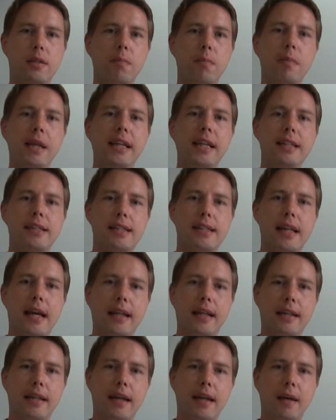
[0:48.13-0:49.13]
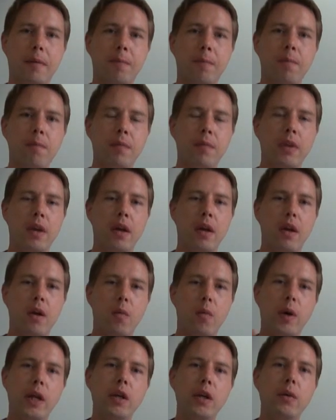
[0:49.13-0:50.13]
means that
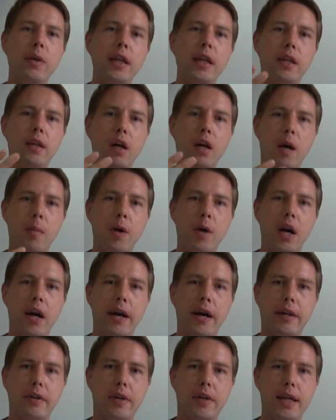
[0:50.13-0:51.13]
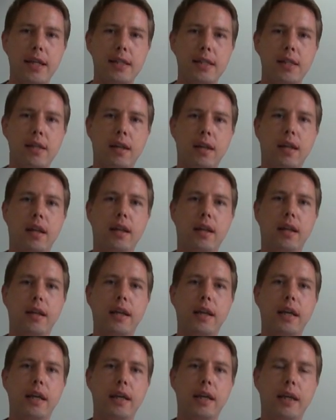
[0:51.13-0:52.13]
when you eat carbohydrates,
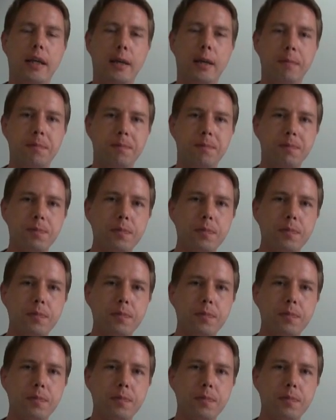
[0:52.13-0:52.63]
they